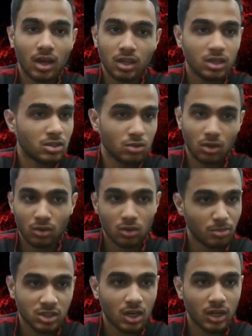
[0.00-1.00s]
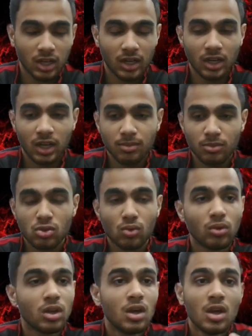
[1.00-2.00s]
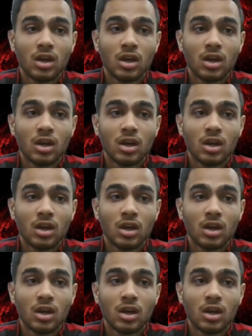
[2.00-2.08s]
He's not going to be starting anytime soon.